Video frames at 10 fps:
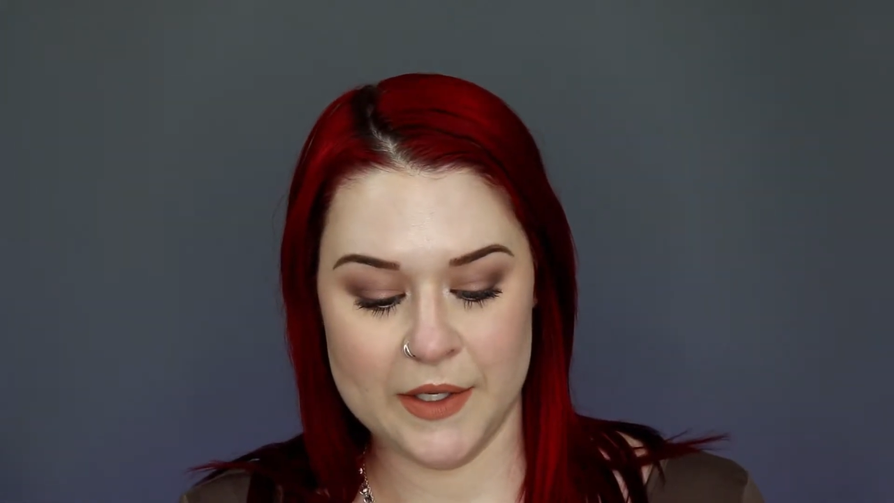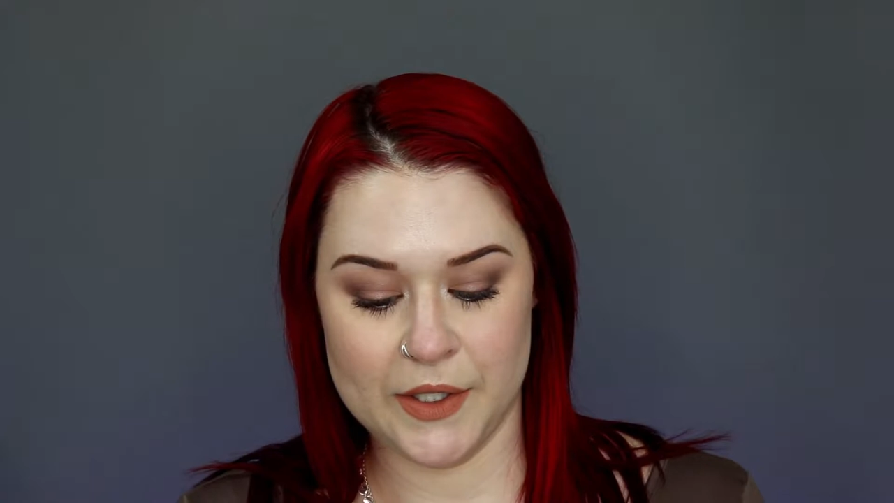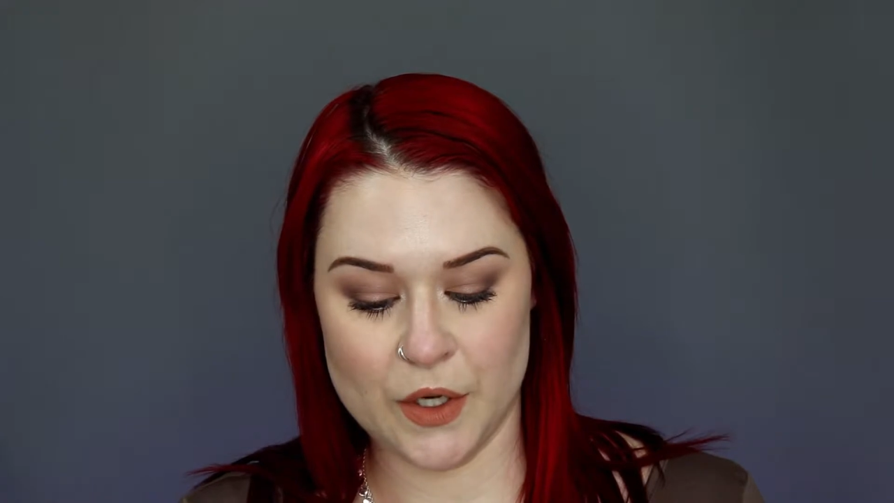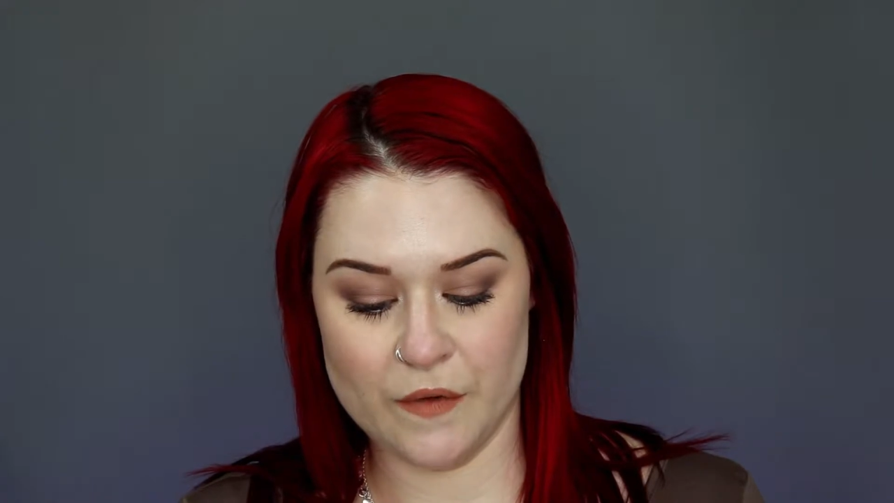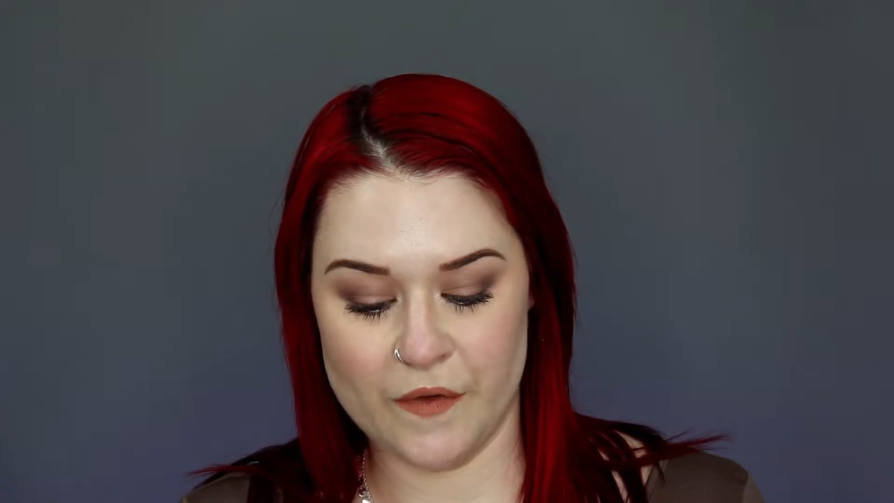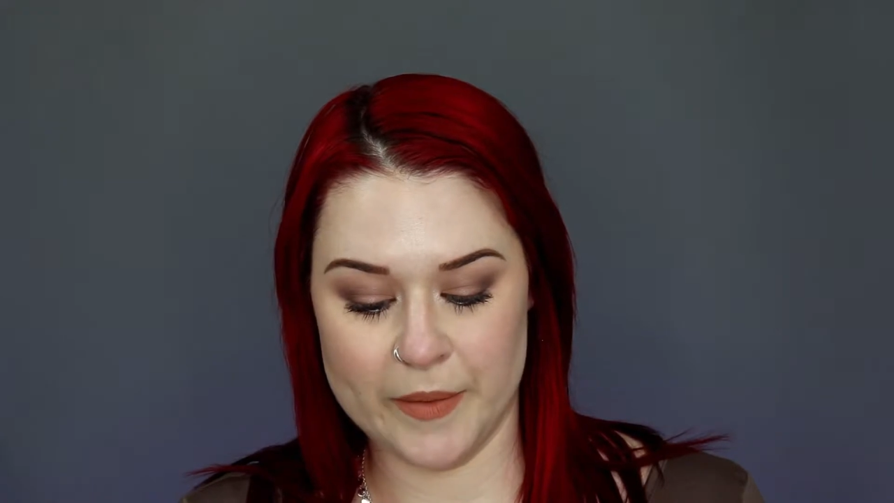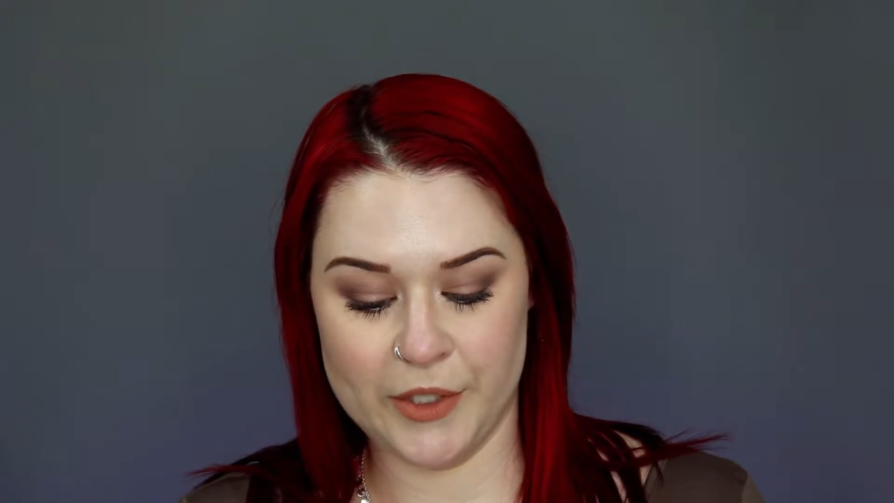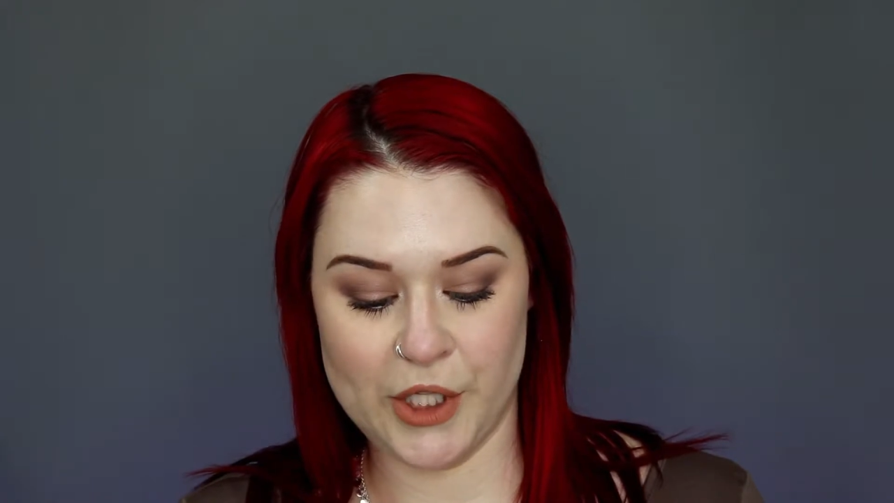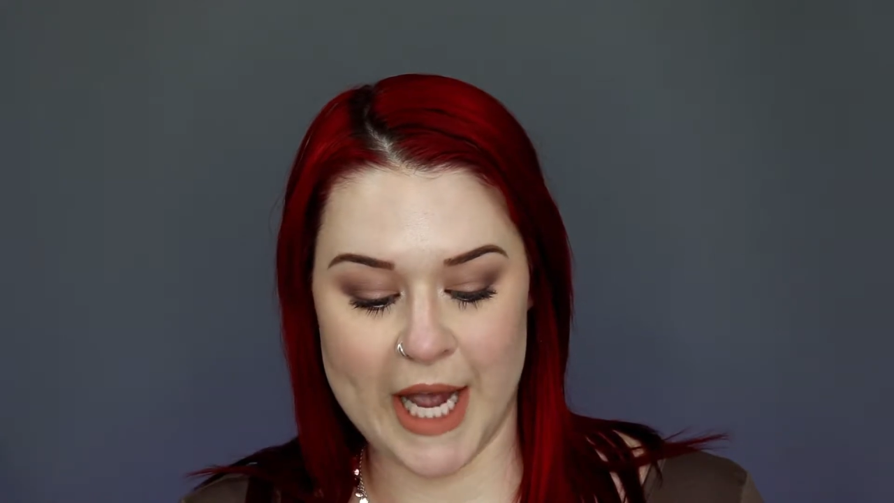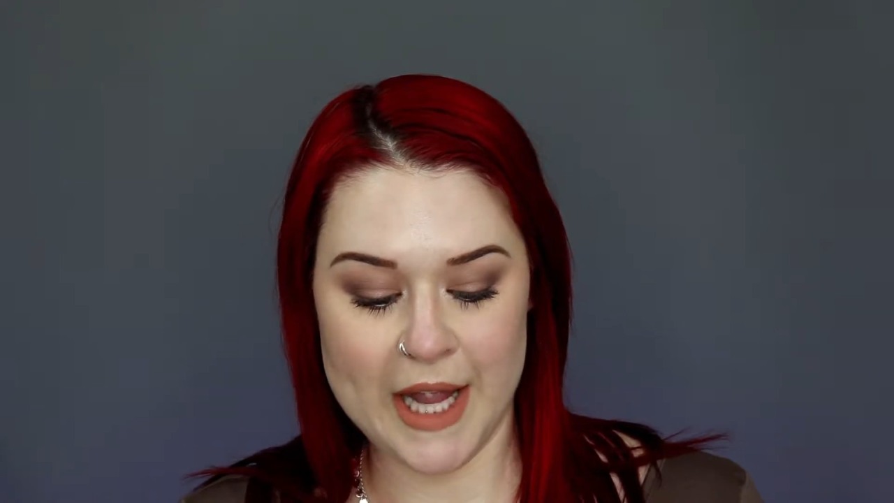So from
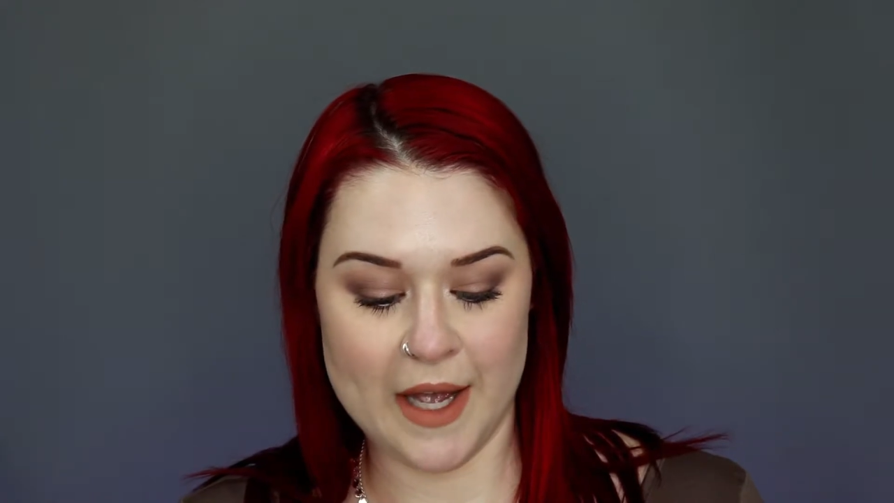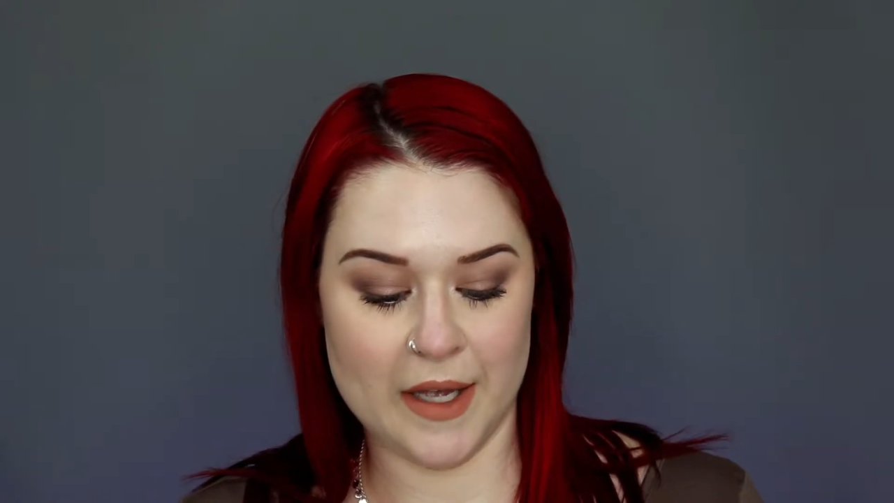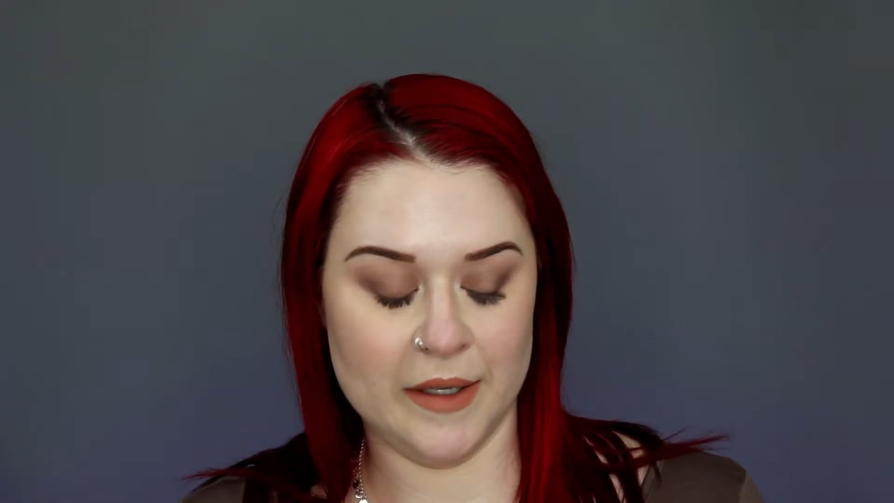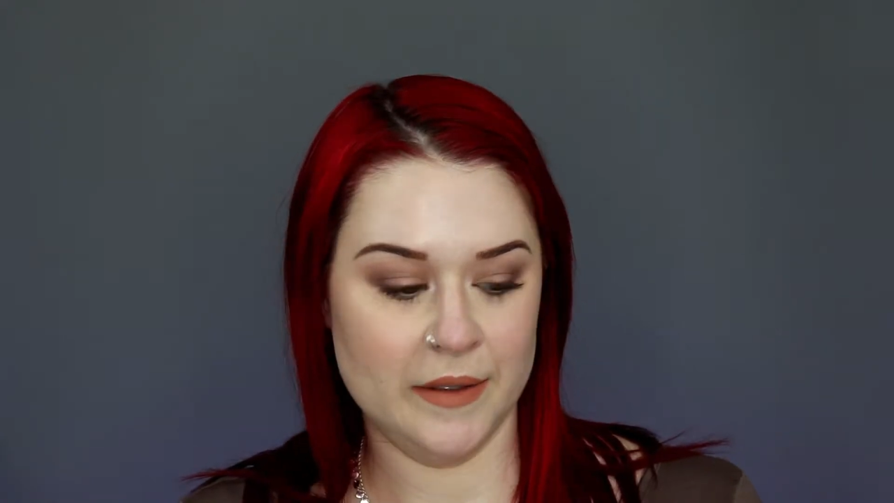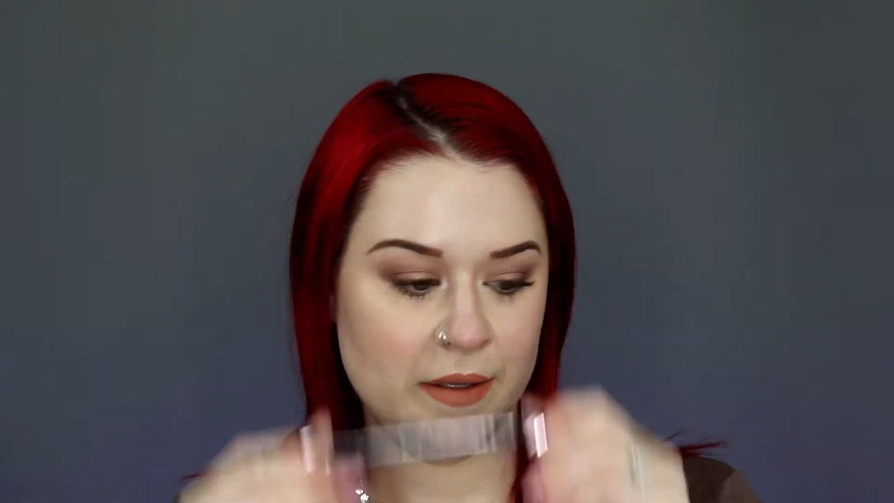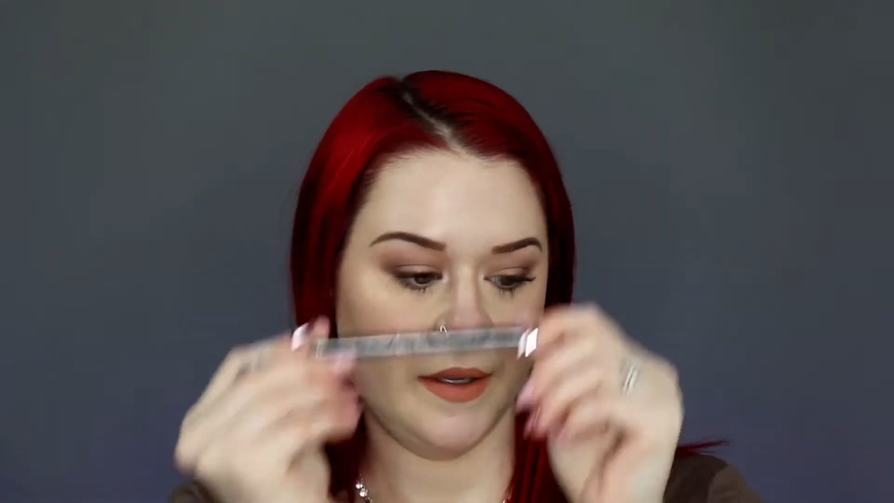Chella,